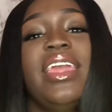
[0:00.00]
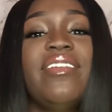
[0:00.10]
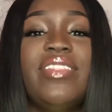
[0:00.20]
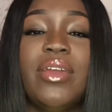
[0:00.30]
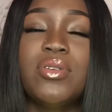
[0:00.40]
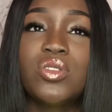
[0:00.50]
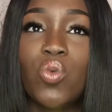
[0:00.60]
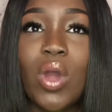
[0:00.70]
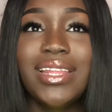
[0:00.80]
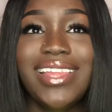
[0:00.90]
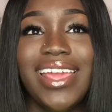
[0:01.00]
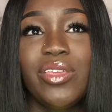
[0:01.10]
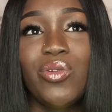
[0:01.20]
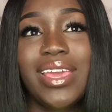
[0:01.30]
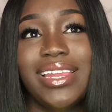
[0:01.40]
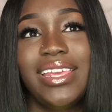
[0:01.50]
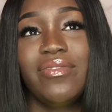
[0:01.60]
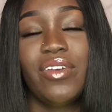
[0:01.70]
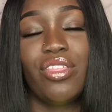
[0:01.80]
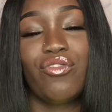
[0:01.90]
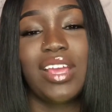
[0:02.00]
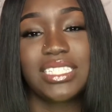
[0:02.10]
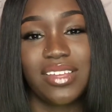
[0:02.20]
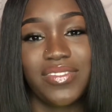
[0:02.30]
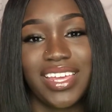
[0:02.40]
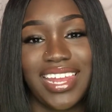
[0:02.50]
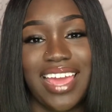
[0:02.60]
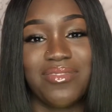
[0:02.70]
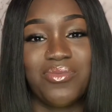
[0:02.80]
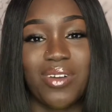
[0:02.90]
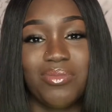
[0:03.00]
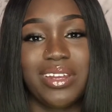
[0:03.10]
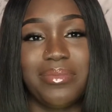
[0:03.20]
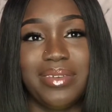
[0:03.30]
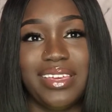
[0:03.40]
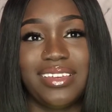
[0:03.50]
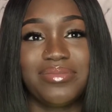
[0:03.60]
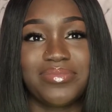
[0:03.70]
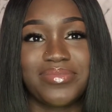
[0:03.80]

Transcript: If there was one thing you can eat for the rest of your life, what would it be?